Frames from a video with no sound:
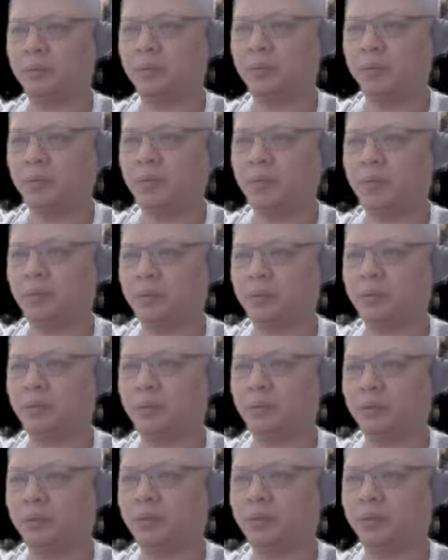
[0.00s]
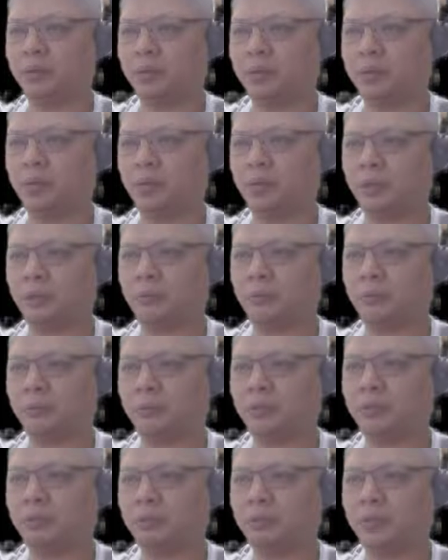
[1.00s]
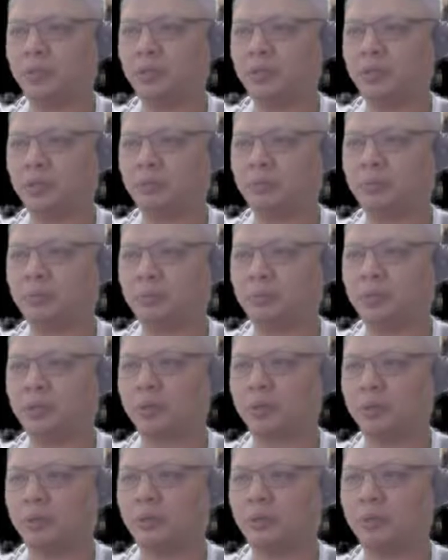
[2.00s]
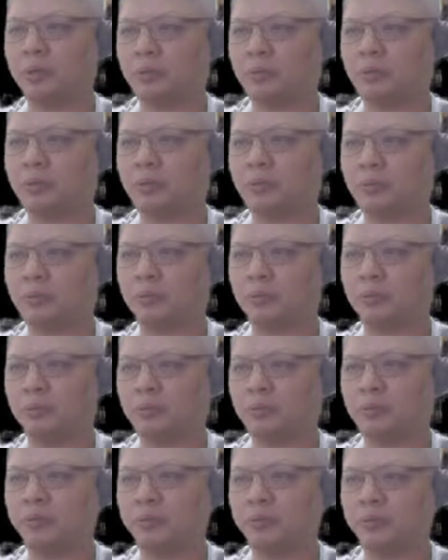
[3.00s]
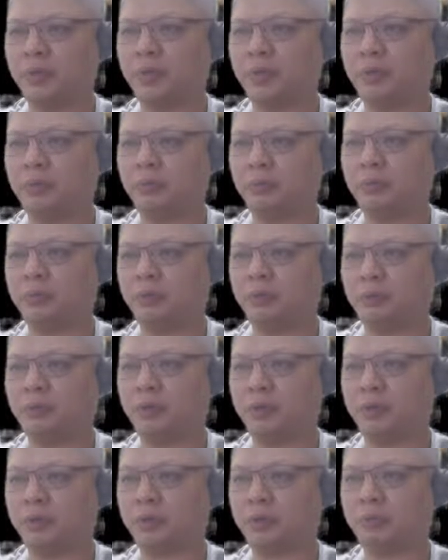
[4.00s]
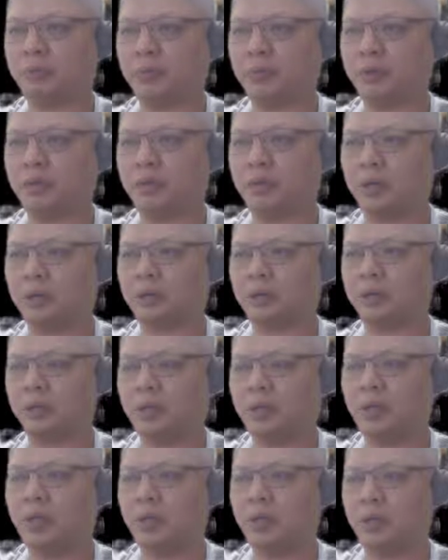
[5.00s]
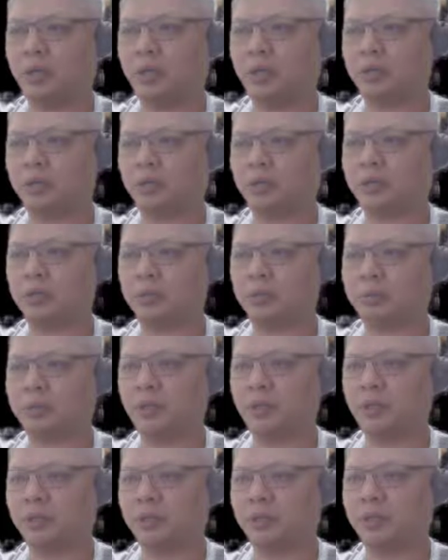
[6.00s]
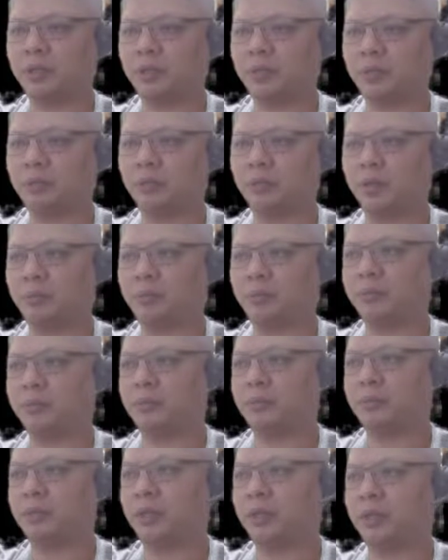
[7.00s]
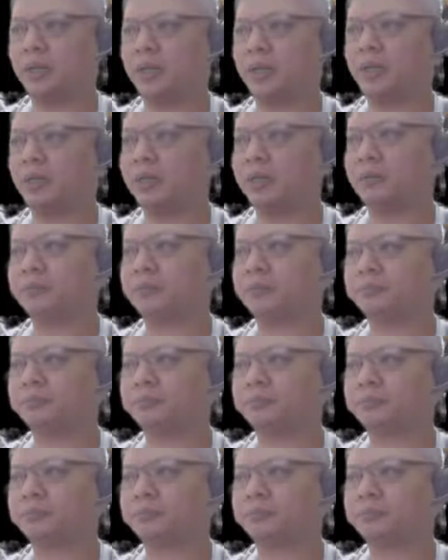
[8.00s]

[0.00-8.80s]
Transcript: the piece that was blocking the red horse would be removed, and red could play h6 minus 8 to capture the black cannon.